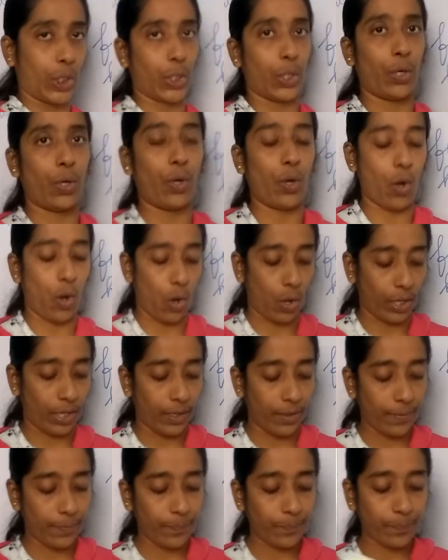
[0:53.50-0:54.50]

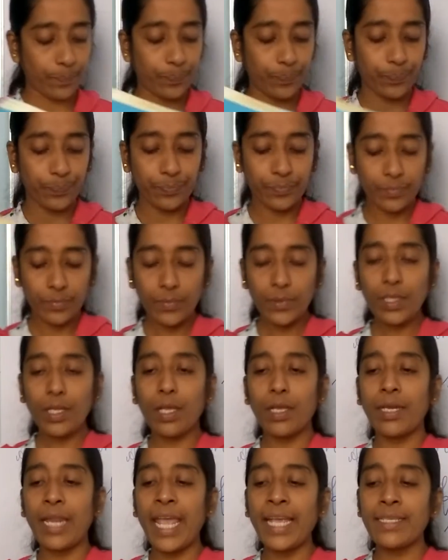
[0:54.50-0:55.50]
crawl.
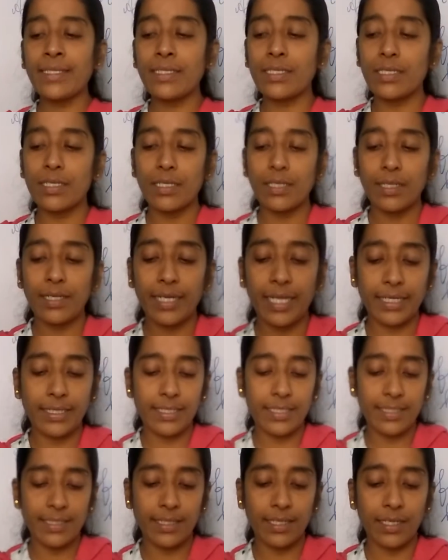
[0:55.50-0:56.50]
Next, let
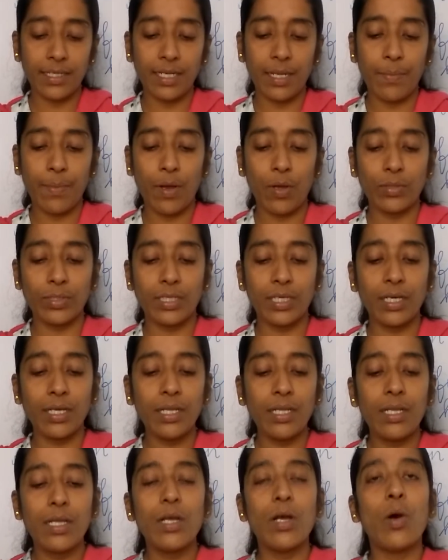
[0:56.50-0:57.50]
us learn about
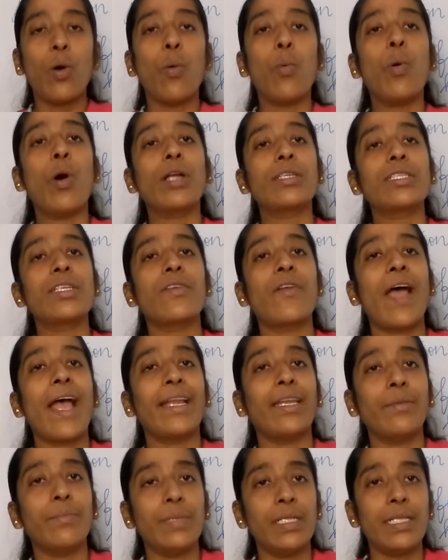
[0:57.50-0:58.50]
the water
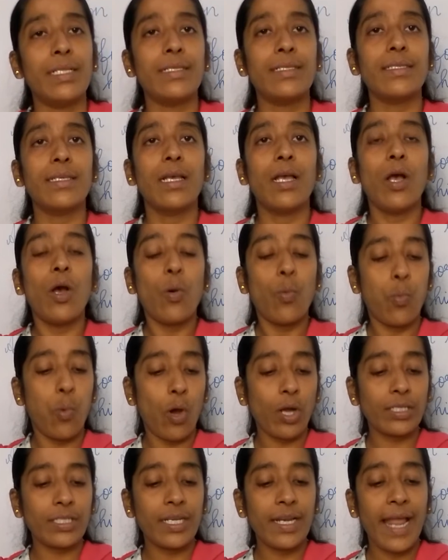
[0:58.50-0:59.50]
animals.
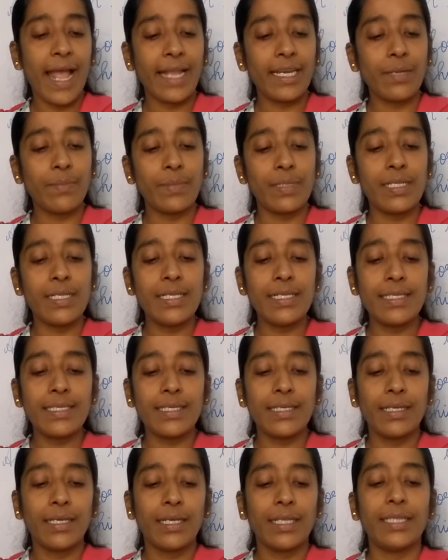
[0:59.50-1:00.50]
Water animals,
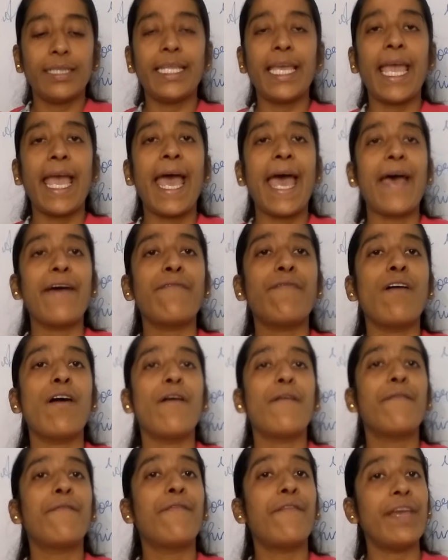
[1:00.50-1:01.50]
they have
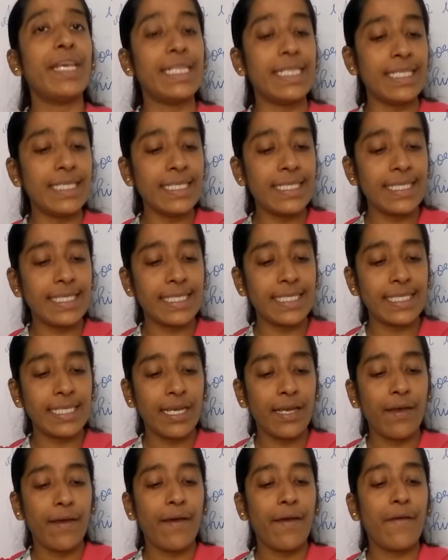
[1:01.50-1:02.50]
fins,
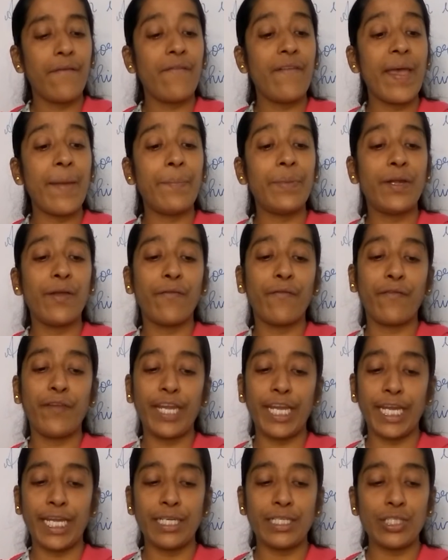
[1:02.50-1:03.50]
webbed
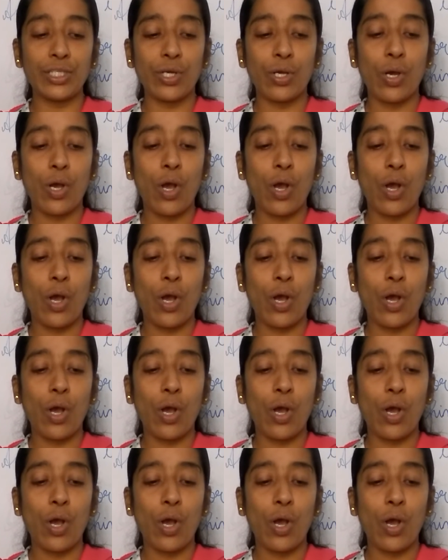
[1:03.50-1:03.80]
feet